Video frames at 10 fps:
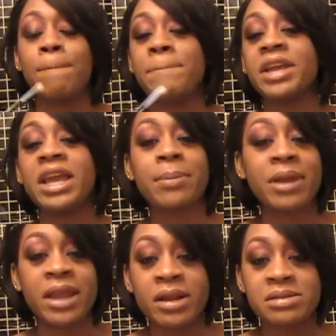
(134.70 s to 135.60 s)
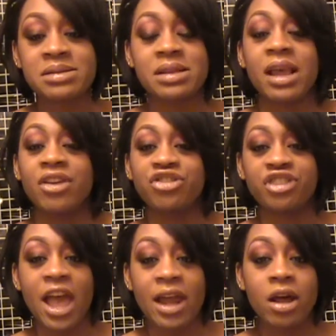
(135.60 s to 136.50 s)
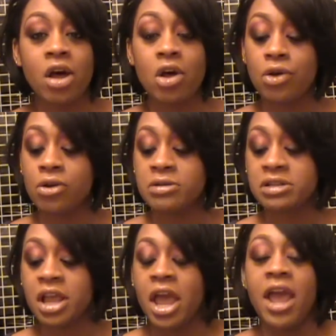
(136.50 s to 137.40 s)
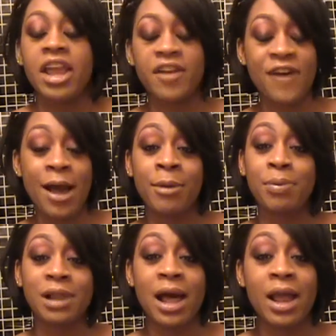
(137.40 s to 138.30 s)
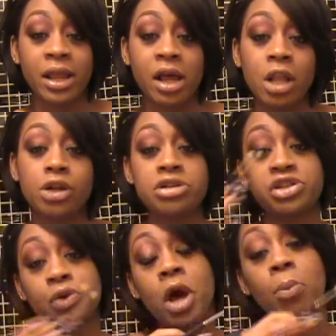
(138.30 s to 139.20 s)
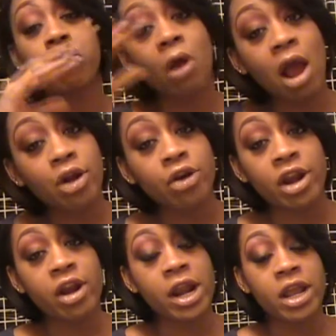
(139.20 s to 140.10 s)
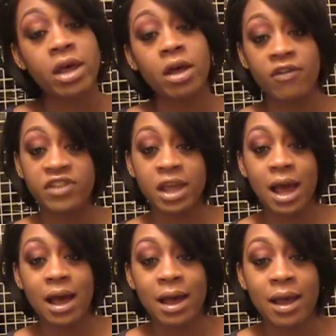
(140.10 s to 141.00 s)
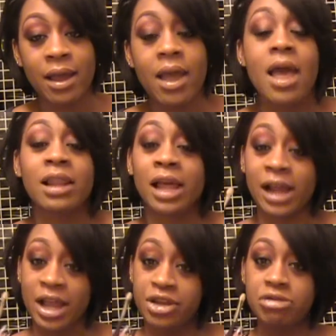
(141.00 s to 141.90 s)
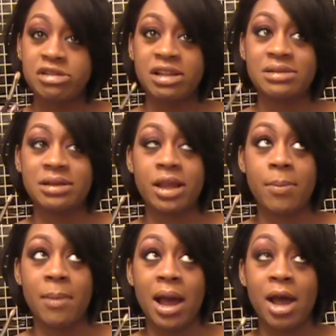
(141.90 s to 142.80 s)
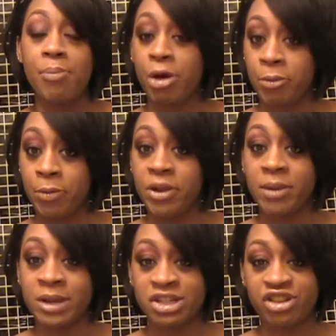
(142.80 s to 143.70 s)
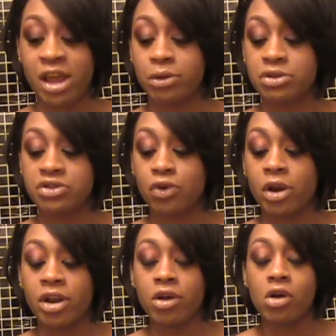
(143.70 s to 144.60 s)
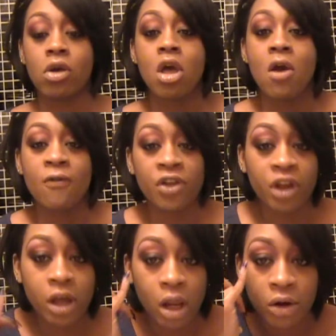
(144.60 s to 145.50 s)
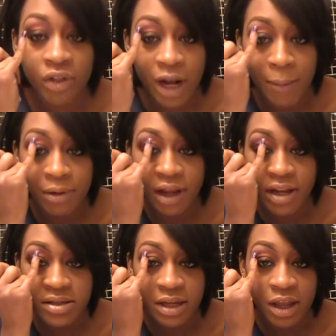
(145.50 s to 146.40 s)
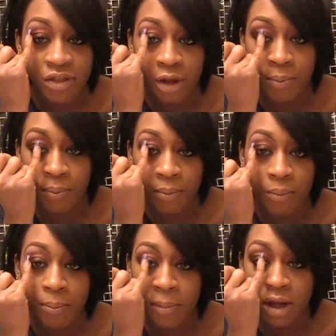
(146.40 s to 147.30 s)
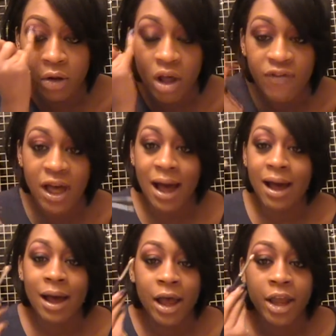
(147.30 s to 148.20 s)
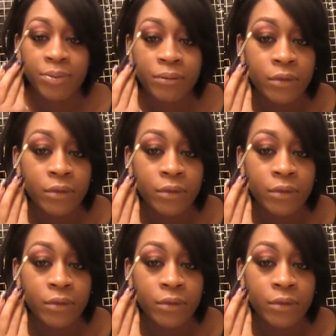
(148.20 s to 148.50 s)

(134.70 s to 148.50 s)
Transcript: Pigments, shadows. If I'm applying color to a broader area of the eye, like I use this in my purple pigment shadow tutorial for the color that I place in the middle of the eye,